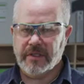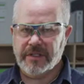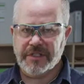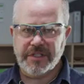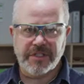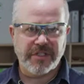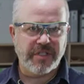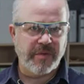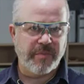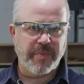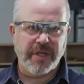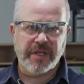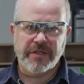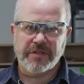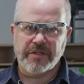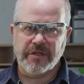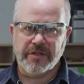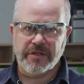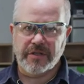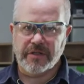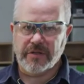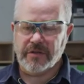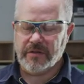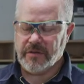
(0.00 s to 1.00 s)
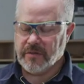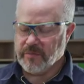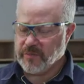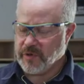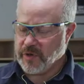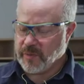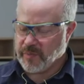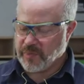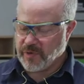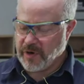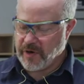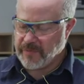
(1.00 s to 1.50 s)
It just depends on your
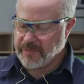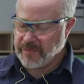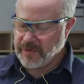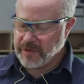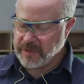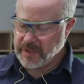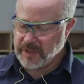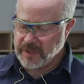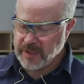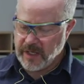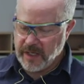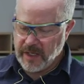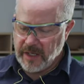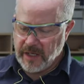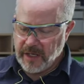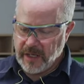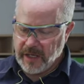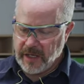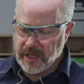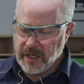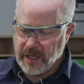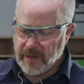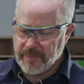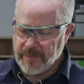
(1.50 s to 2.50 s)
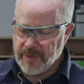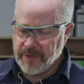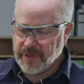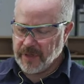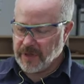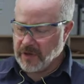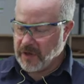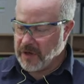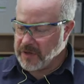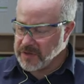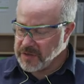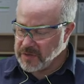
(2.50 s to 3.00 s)
preference. You
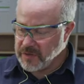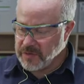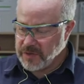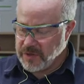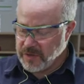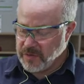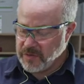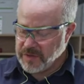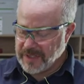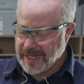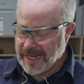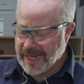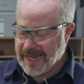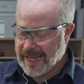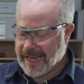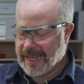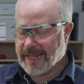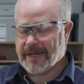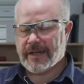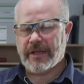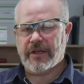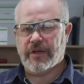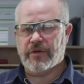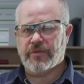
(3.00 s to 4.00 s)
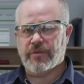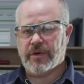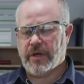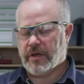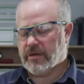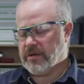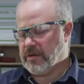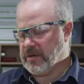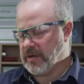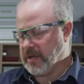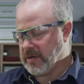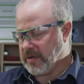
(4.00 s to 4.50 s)
can also use a handheld
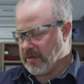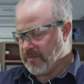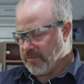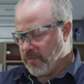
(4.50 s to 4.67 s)
router, like our